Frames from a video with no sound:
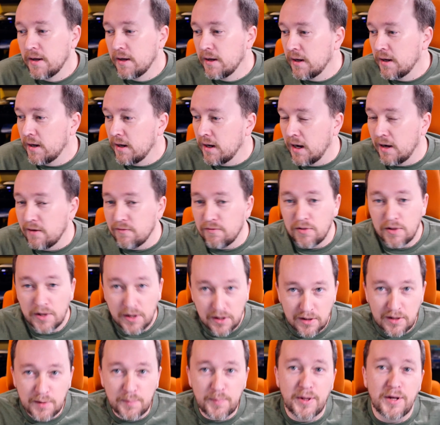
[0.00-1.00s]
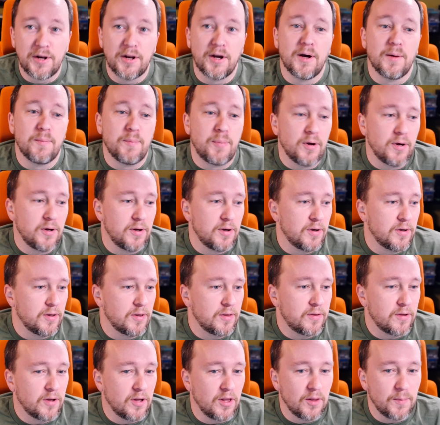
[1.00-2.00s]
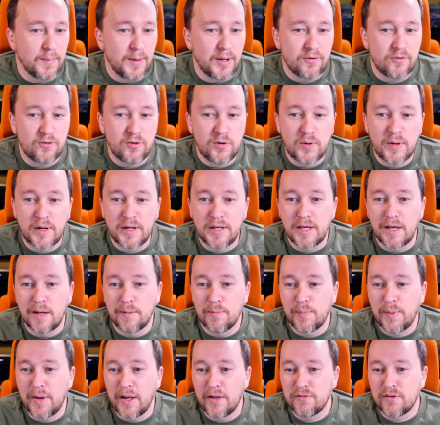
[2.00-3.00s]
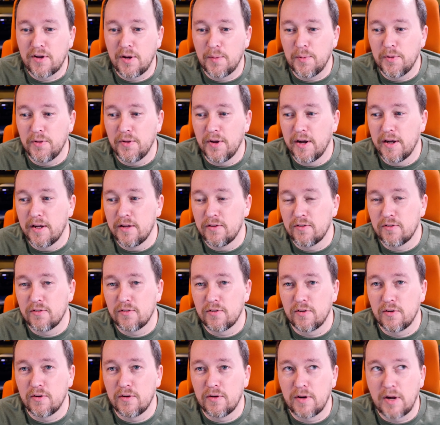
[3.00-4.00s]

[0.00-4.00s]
I've literally been up till about 2 a.m. past couple nights.